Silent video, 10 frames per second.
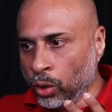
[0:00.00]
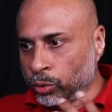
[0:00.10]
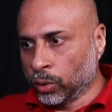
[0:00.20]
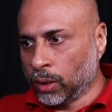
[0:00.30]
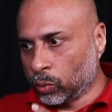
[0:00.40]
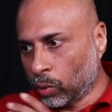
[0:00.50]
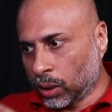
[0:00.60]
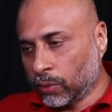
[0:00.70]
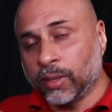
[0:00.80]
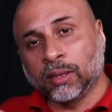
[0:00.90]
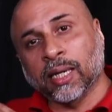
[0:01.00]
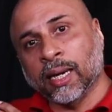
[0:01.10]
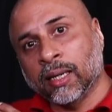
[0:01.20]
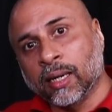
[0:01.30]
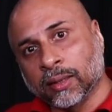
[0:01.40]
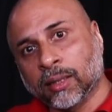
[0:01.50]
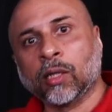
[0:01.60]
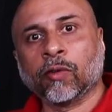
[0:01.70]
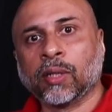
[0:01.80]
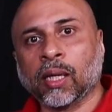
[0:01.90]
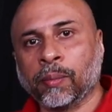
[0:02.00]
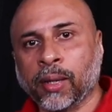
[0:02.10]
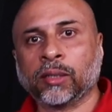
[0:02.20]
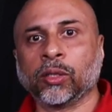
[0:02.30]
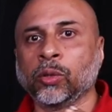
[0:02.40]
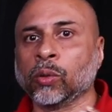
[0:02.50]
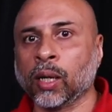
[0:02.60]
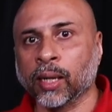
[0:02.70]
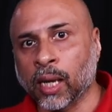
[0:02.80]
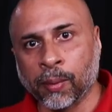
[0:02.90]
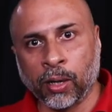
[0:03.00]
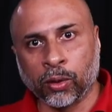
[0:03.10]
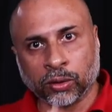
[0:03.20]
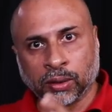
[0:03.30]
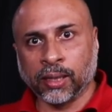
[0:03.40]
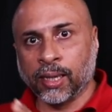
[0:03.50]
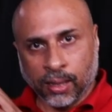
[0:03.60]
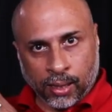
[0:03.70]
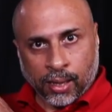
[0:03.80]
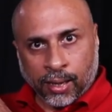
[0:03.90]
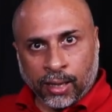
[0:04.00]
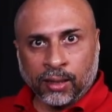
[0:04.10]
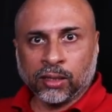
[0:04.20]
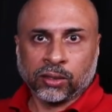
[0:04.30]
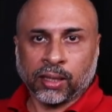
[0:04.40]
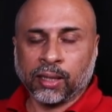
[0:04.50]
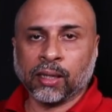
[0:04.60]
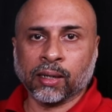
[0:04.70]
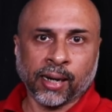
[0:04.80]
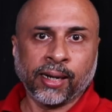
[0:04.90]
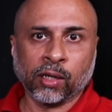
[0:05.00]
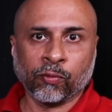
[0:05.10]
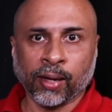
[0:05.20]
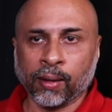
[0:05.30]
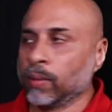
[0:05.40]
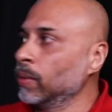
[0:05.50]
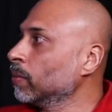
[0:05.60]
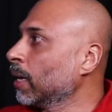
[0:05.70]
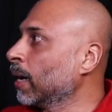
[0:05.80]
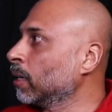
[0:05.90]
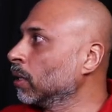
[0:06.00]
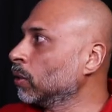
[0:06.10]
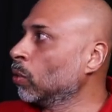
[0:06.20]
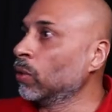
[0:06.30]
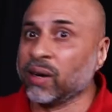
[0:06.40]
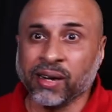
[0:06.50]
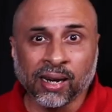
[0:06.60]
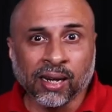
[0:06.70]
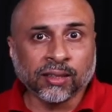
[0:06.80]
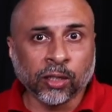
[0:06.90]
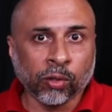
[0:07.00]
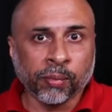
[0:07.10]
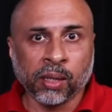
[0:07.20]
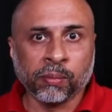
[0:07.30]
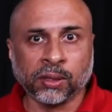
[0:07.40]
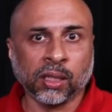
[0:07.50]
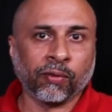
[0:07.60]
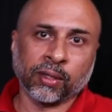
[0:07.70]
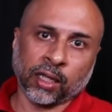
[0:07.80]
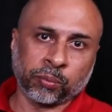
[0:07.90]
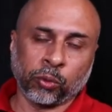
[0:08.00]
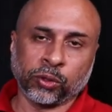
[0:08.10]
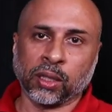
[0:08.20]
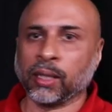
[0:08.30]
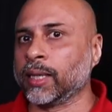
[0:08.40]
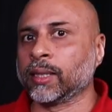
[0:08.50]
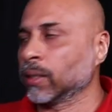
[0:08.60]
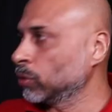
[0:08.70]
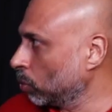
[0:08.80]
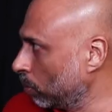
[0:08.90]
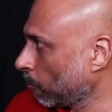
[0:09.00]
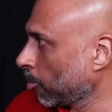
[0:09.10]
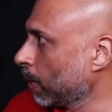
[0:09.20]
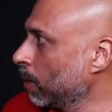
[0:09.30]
So that whatever is the end result of the image, you are able to see it in the screen right away and don't realize that you made a mistake with exposure later. So